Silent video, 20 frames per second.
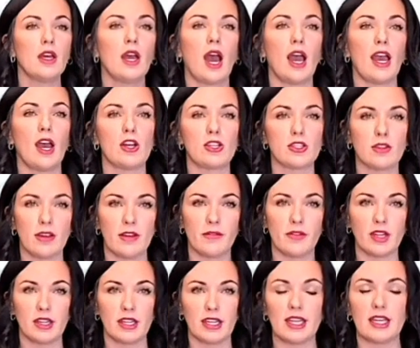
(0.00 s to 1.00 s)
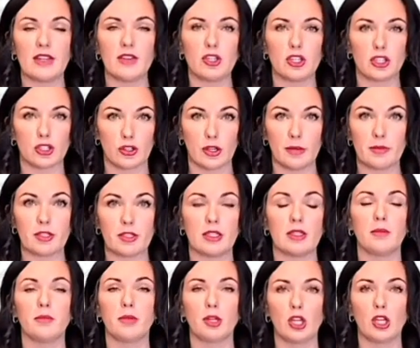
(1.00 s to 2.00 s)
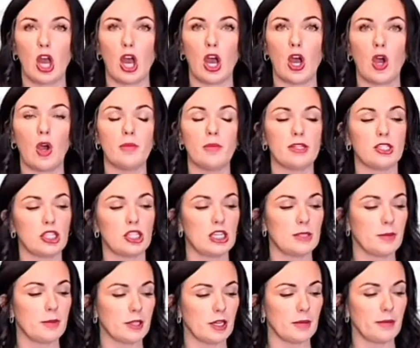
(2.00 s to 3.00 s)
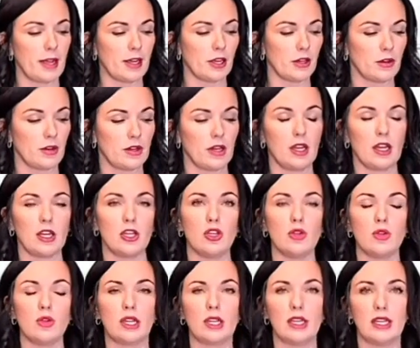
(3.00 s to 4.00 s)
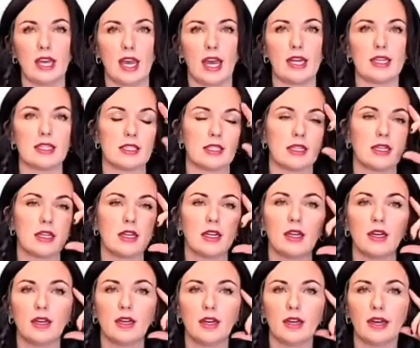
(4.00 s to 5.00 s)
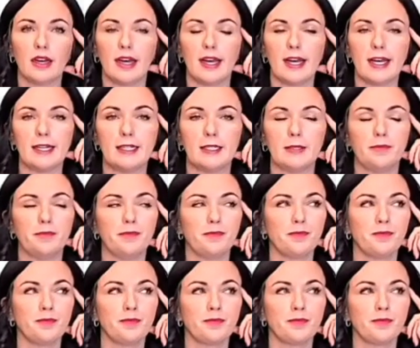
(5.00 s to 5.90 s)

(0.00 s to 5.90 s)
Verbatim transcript: I also have the link in the description below, but cheeseburger macaroni, and you can get um,